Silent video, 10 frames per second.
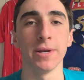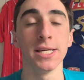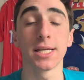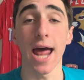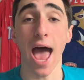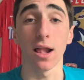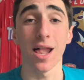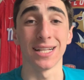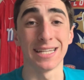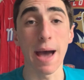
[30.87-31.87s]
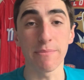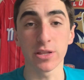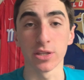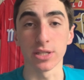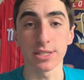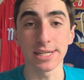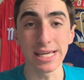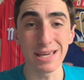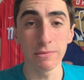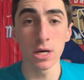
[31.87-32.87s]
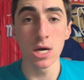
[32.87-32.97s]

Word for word: He's going to add a lot of depth to this team.